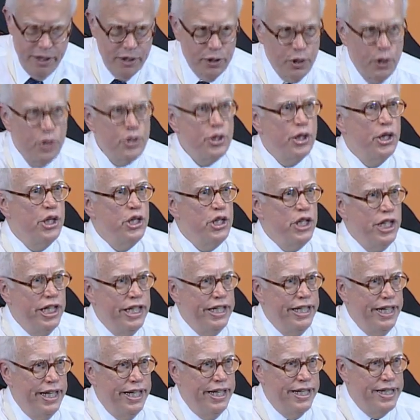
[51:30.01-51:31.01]
Those are the
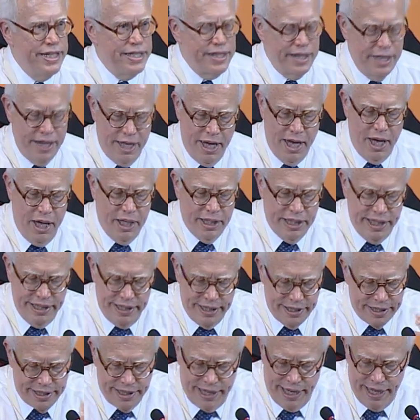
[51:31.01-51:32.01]
GEDs. They
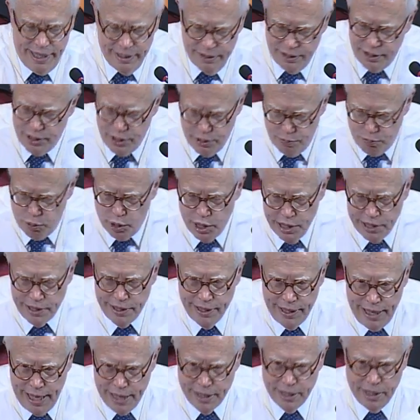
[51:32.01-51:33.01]
just can't put it
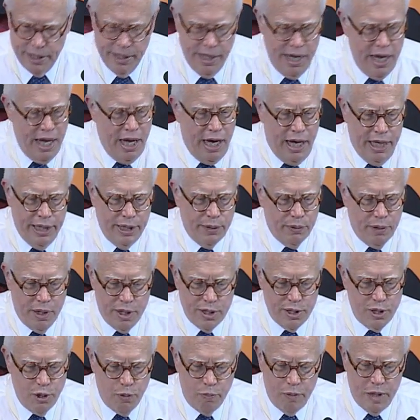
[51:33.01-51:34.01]
together. And there are
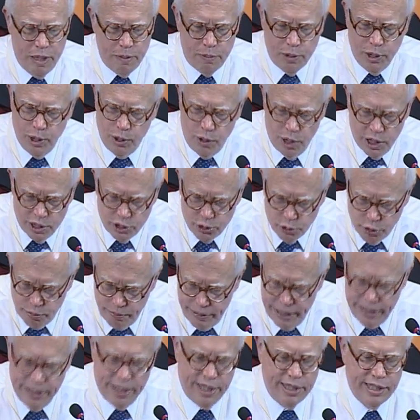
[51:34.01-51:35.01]
also people who are
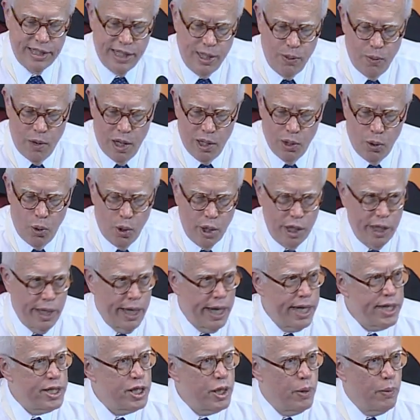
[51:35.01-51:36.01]
tremendously well
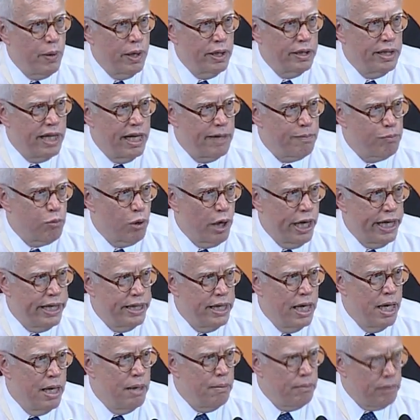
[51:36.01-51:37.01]
organized who aren't that bright
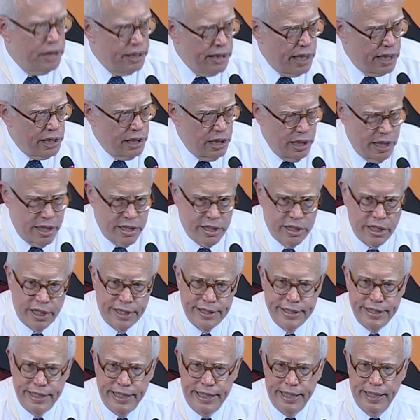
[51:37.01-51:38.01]
but nonetheless
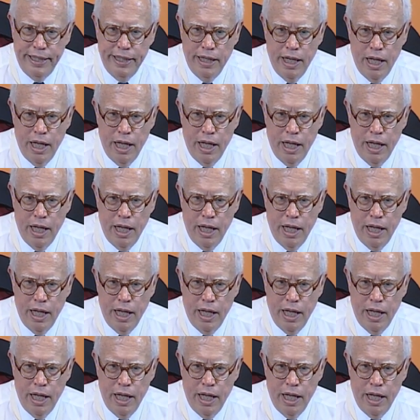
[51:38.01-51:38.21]
succeed.